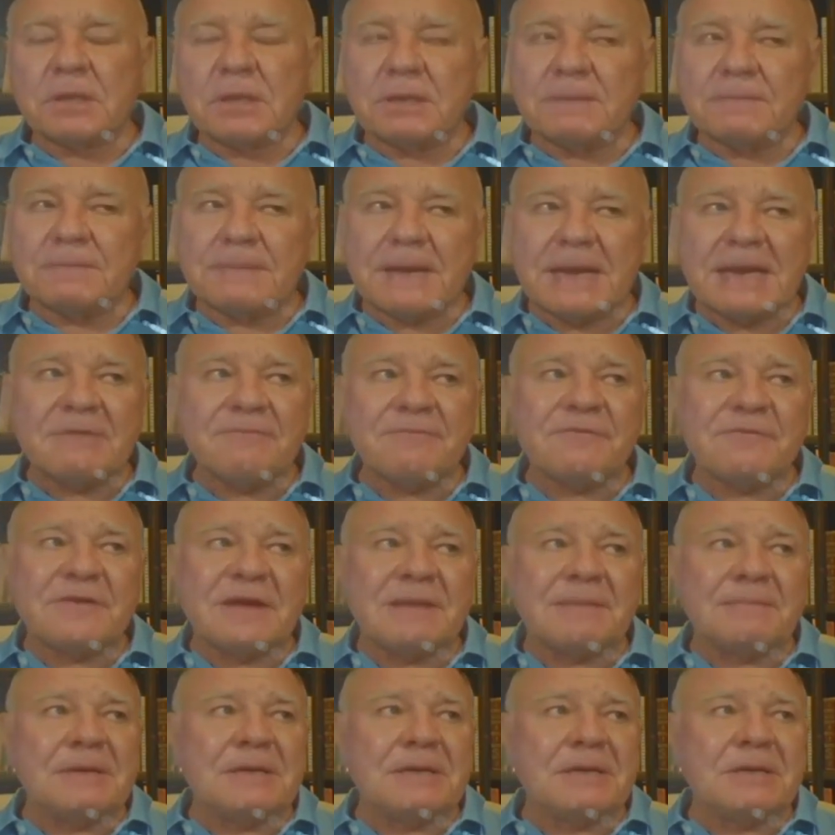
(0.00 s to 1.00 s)
In my
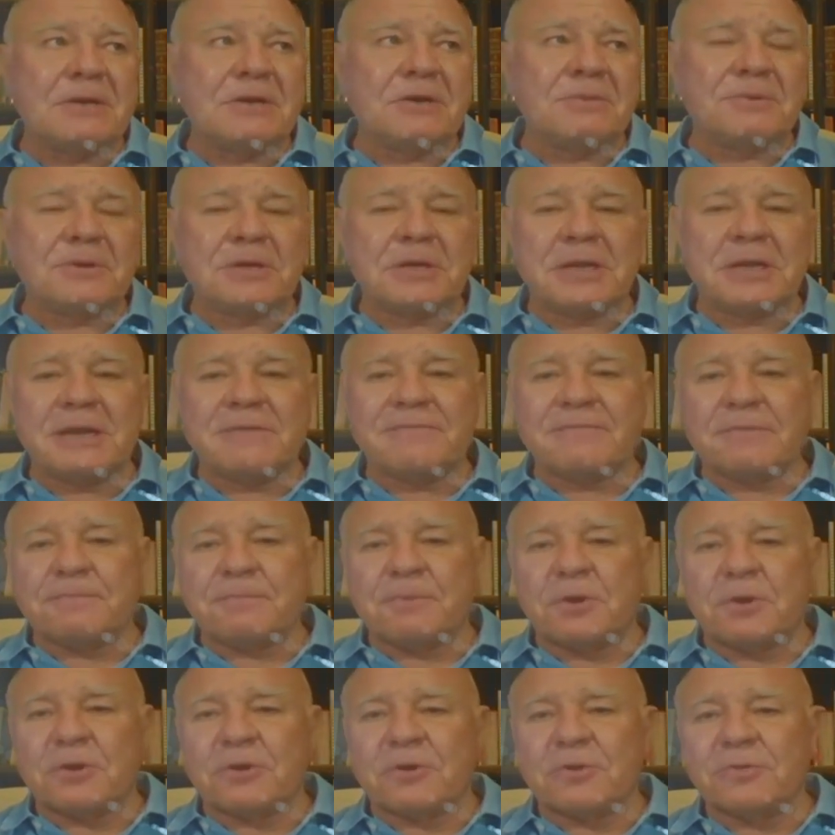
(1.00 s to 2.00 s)
family, nobody ever
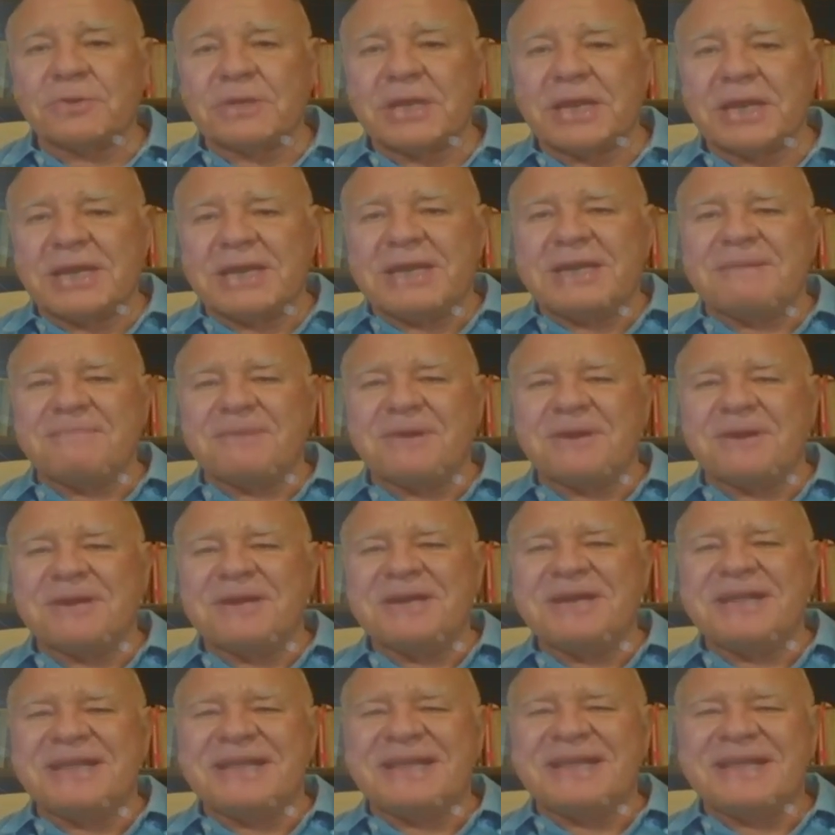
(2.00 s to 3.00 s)
borrowed any
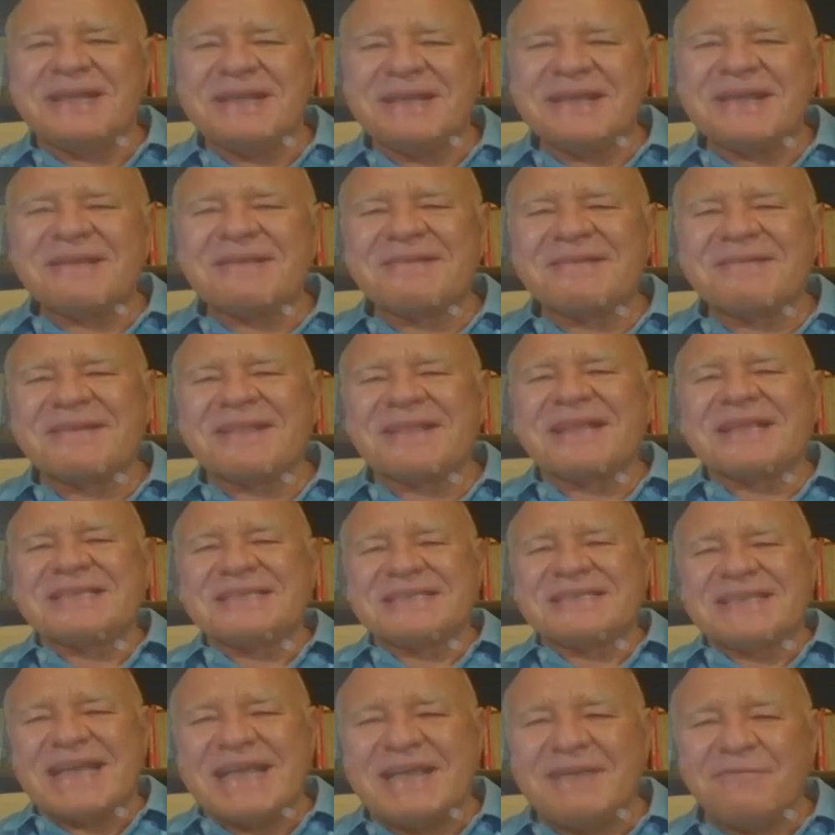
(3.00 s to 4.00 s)
money. If they
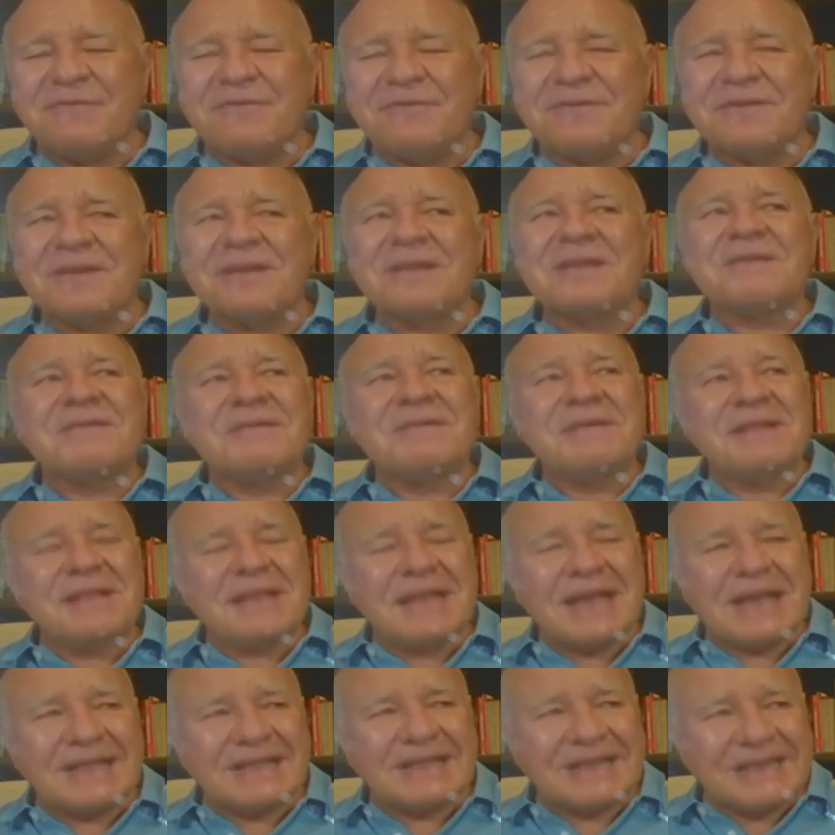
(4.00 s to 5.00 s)
saved, when
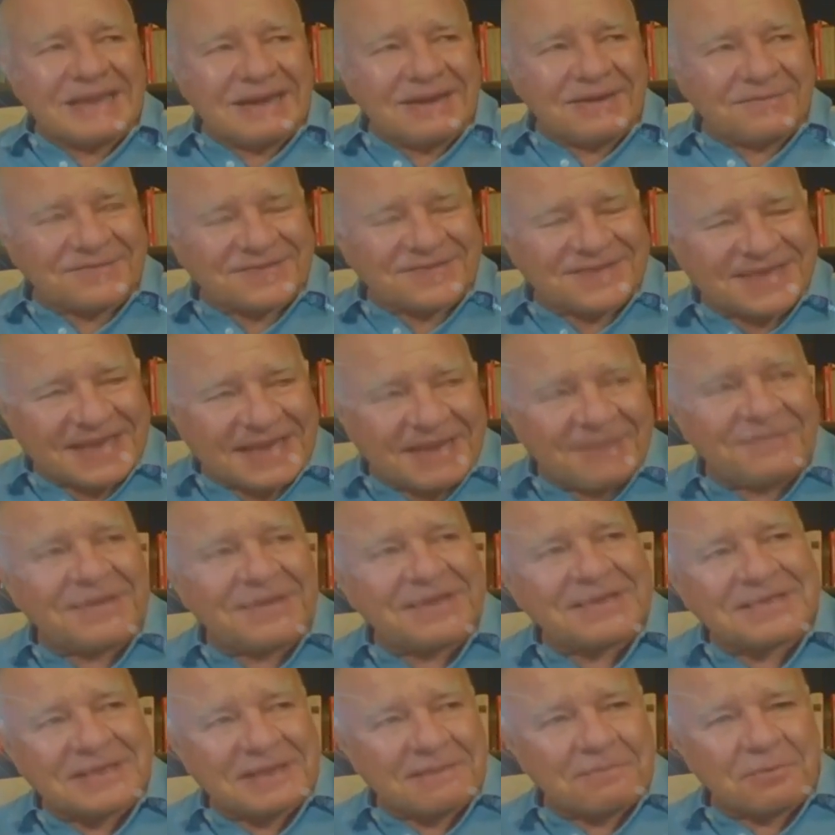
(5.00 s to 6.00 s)
they had enough
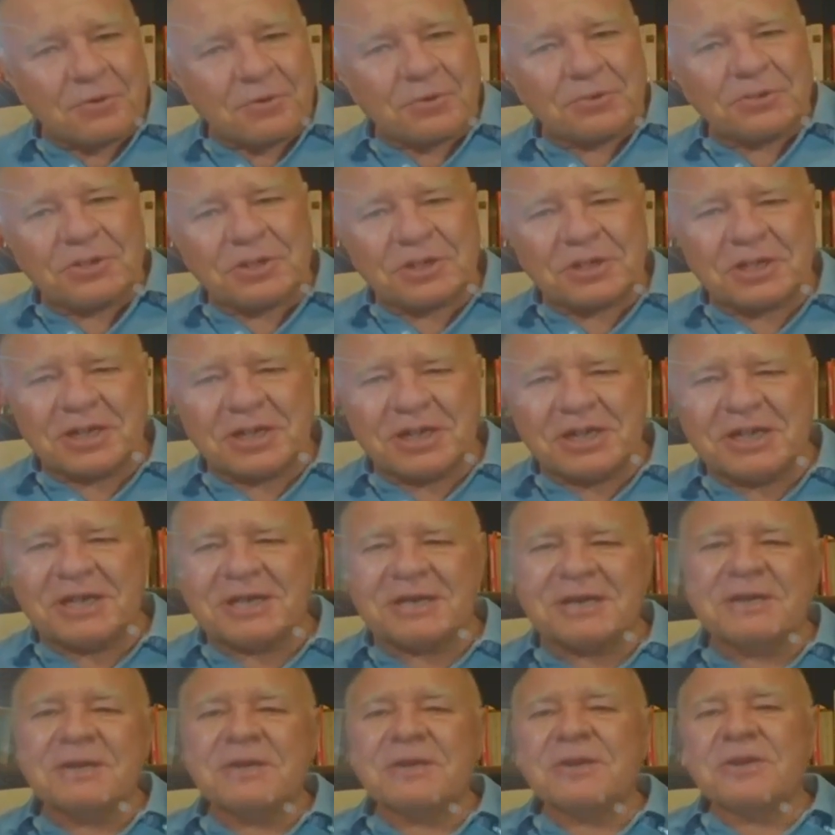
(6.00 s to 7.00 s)
savings, they bought a
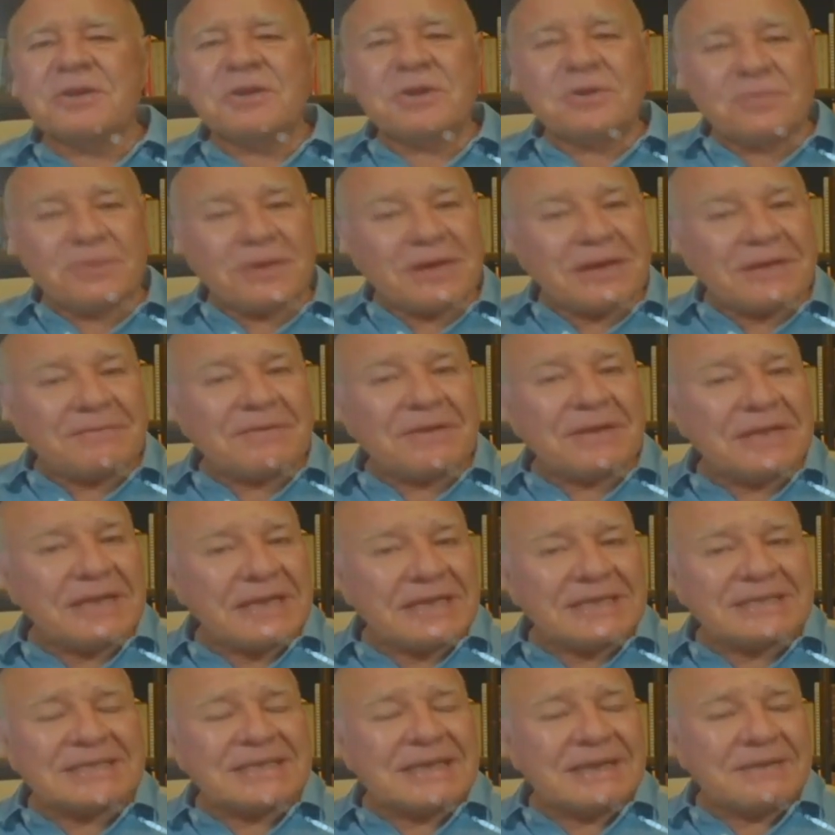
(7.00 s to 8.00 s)
car or whatever
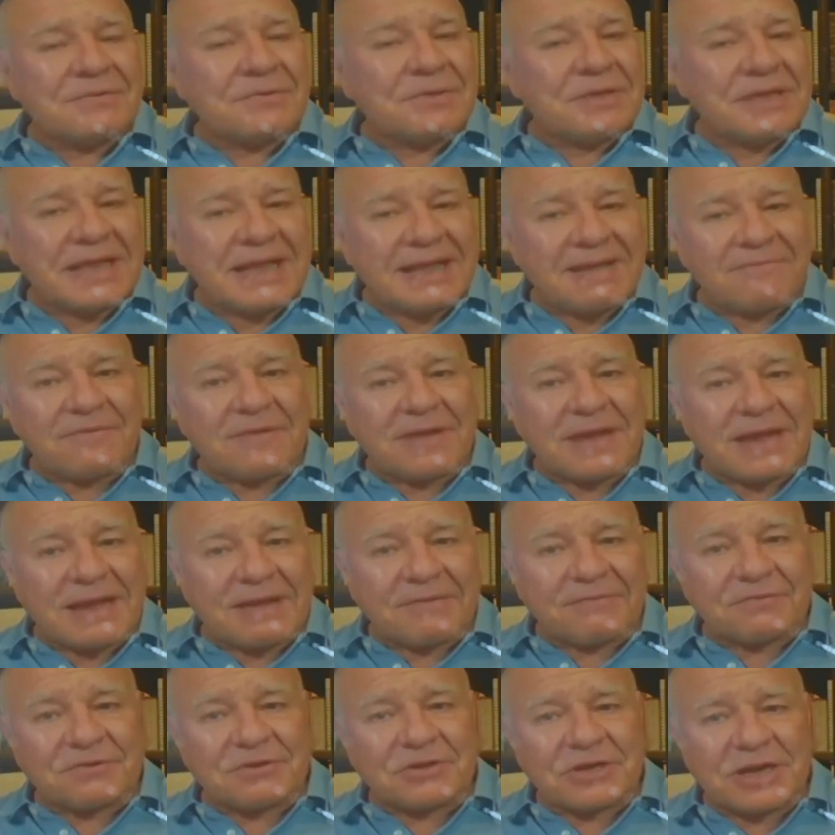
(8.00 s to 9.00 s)
it is. They would never
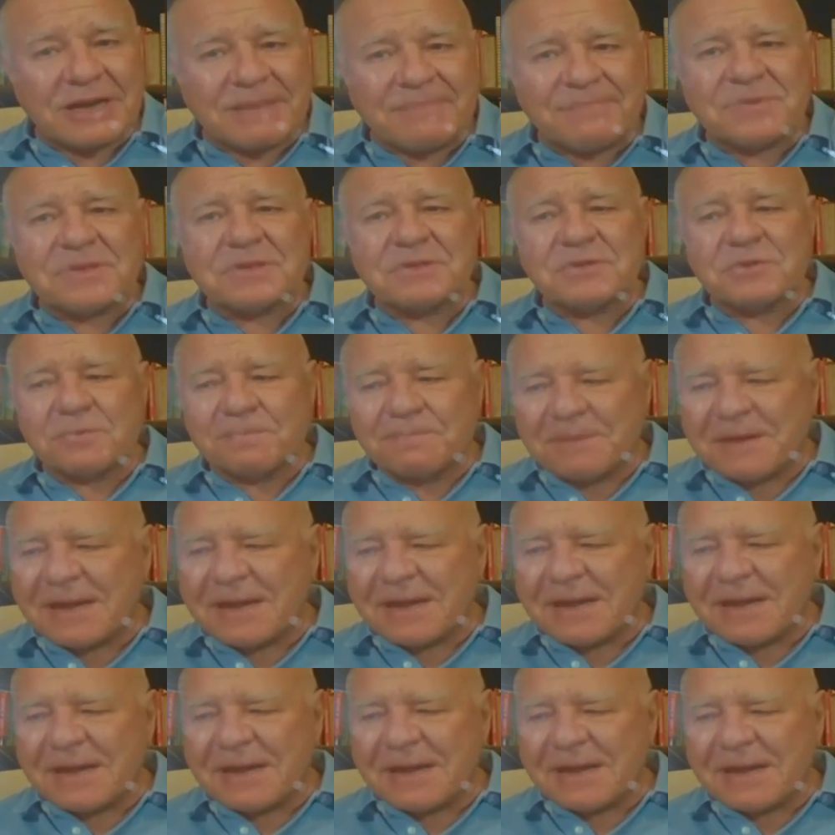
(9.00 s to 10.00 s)
have dreamed to
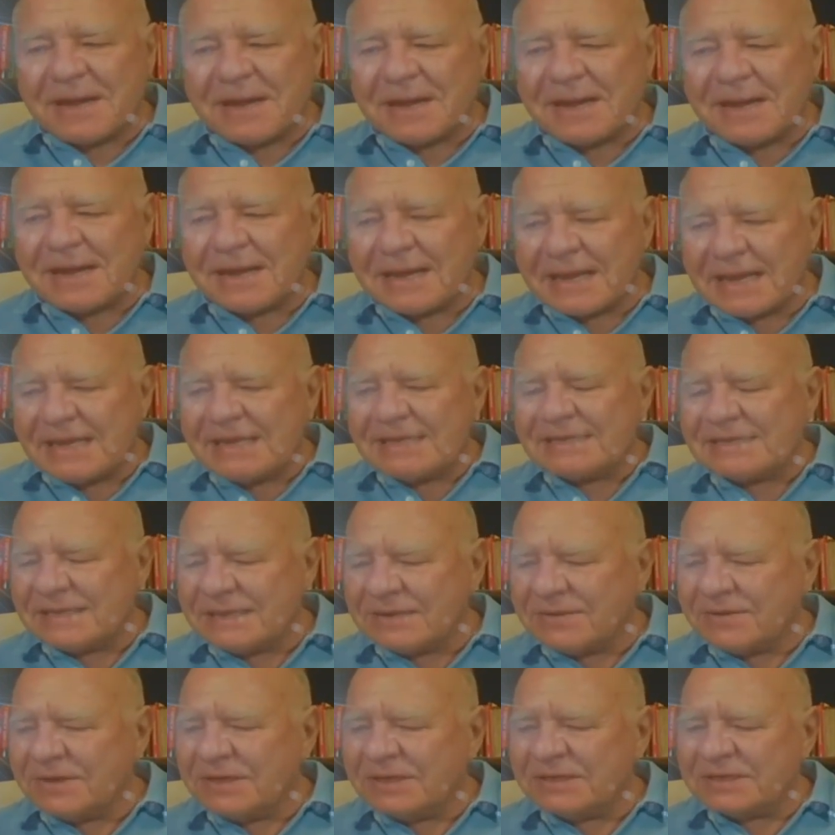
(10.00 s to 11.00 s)
buy
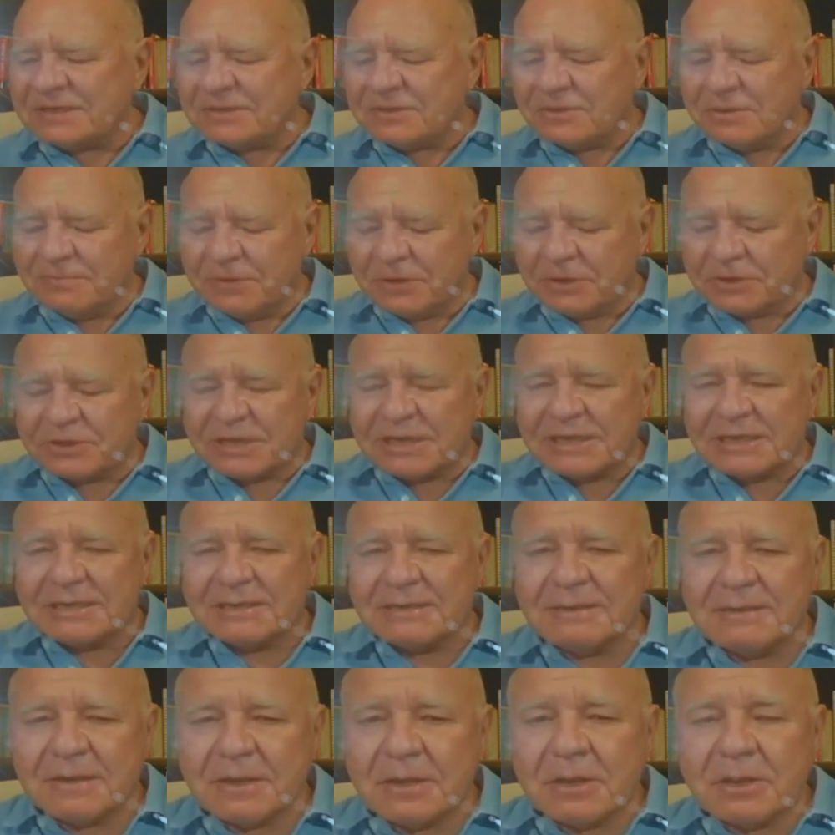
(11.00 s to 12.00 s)
anything on installment
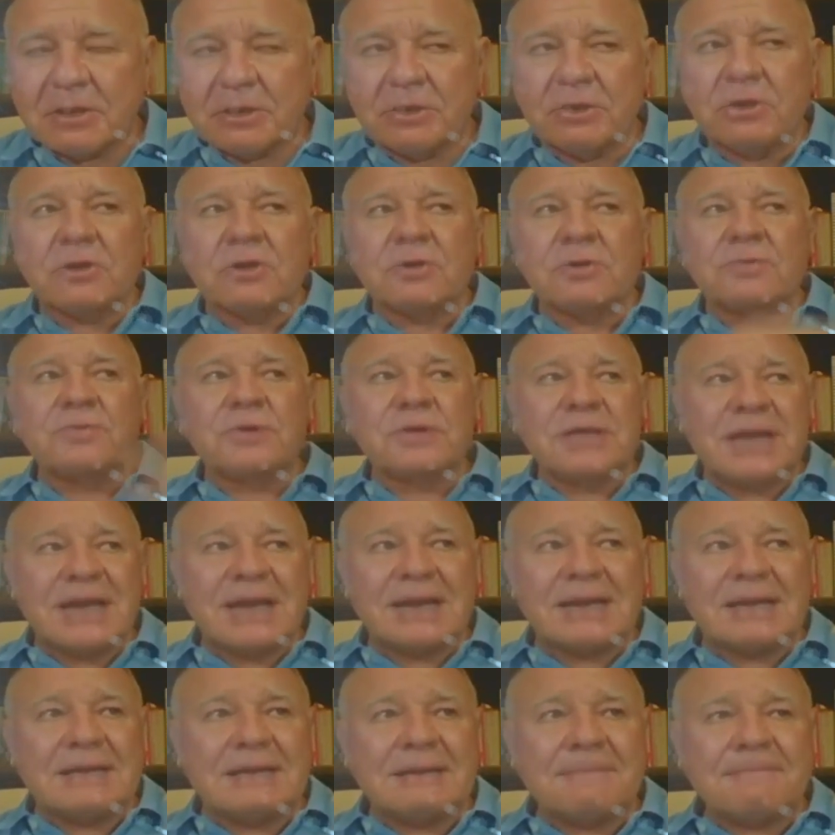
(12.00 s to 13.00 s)
credit, nor would
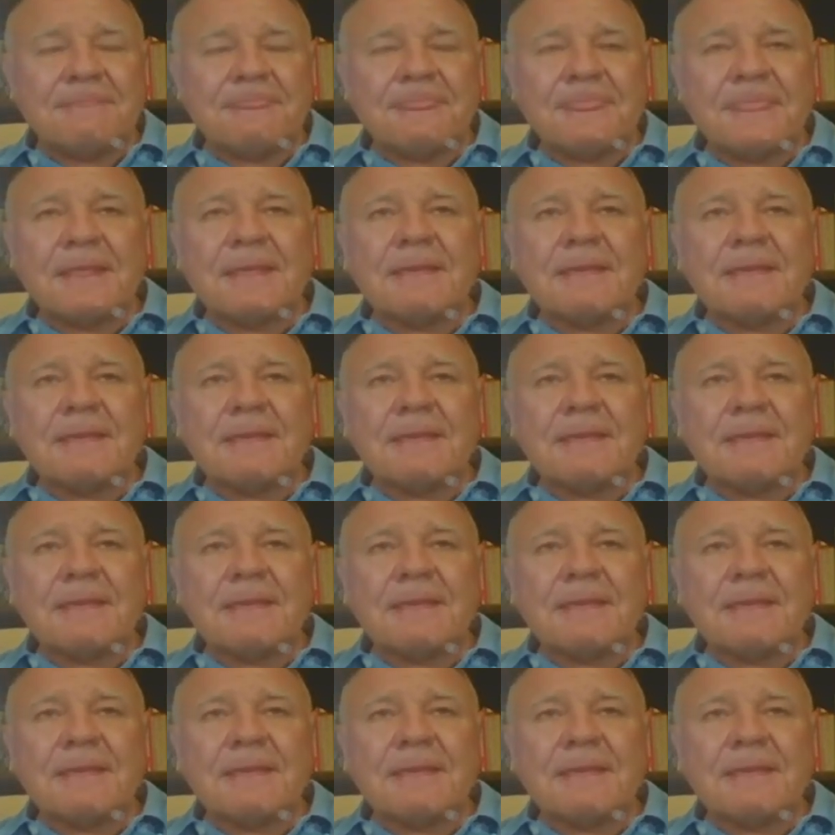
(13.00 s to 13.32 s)
I.